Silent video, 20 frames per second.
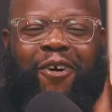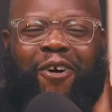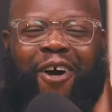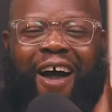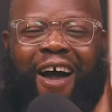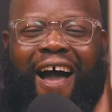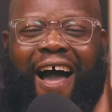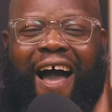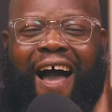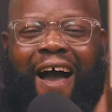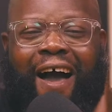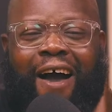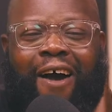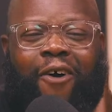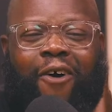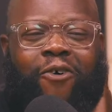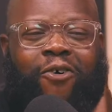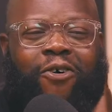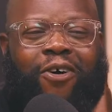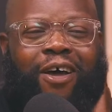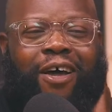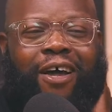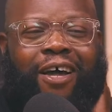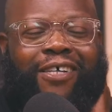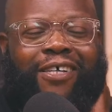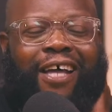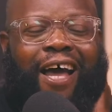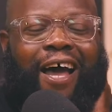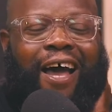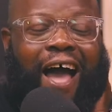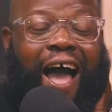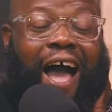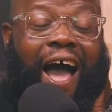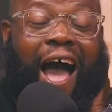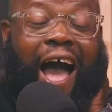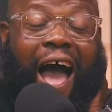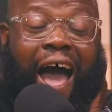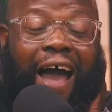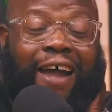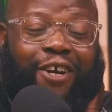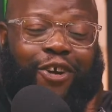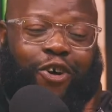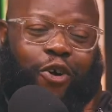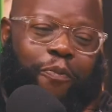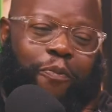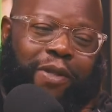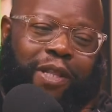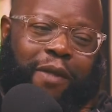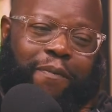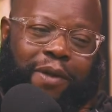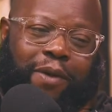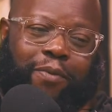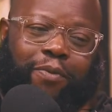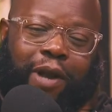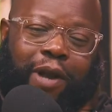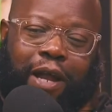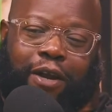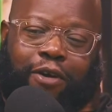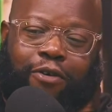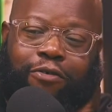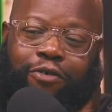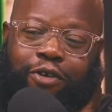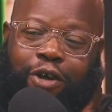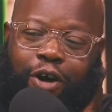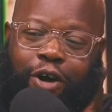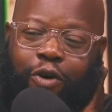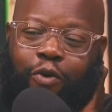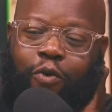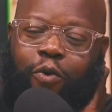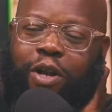know how because i i know but the people that don't know